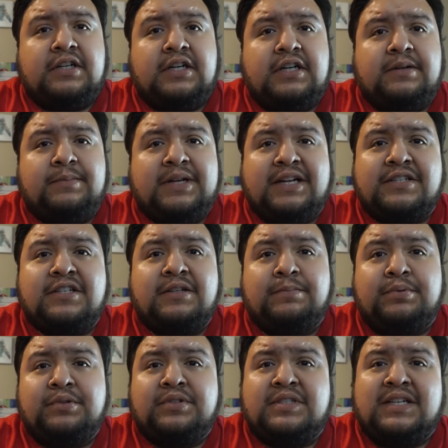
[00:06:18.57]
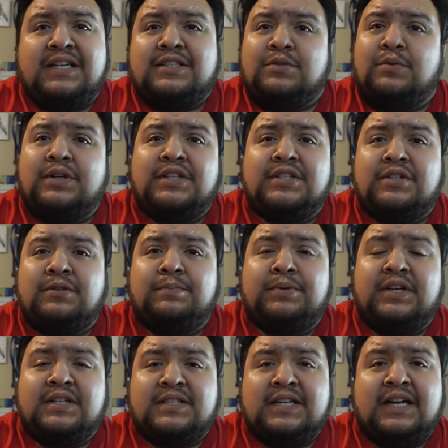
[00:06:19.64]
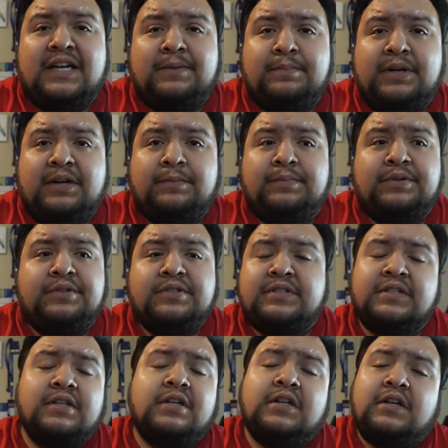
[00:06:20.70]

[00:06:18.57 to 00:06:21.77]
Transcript: actually boosts at 22 psi pound boost